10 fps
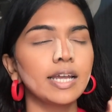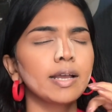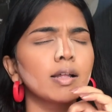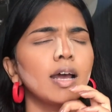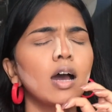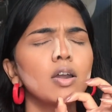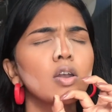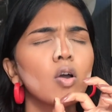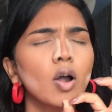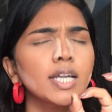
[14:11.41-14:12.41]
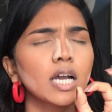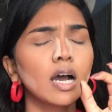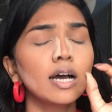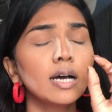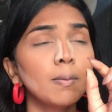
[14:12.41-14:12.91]
Like not
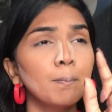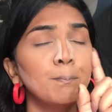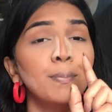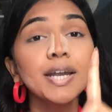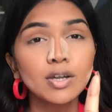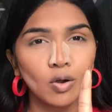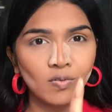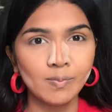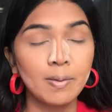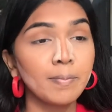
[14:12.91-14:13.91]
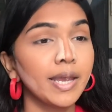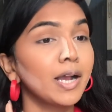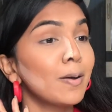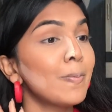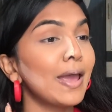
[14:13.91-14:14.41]
a bit of my
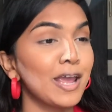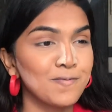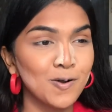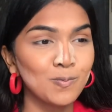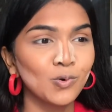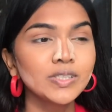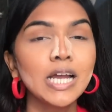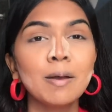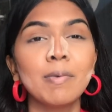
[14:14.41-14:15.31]
makeup ever moves.